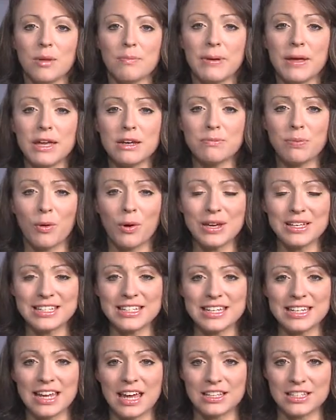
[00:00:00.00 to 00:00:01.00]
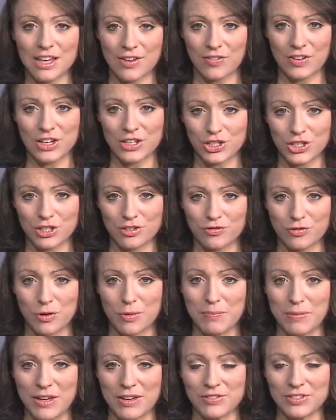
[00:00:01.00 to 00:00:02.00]
Pinpointing a definition for
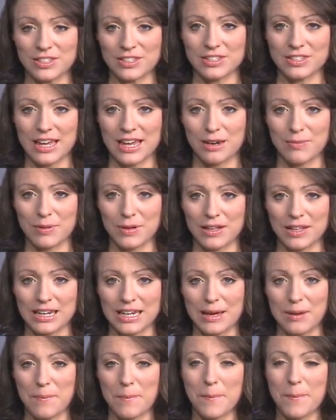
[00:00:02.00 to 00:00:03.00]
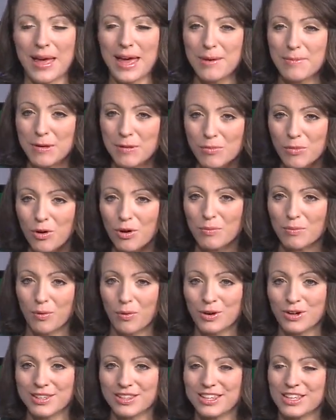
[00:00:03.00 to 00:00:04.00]
beef sustainability may be more
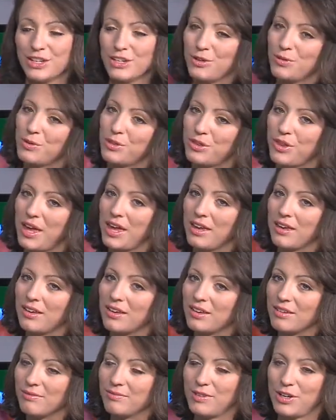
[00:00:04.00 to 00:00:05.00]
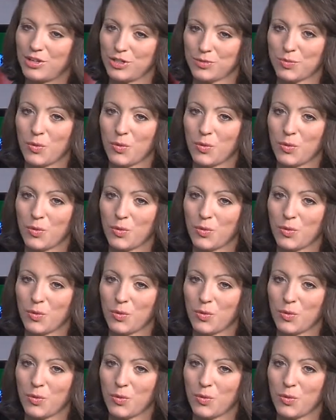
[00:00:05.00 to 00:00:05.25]
important than you think. Here's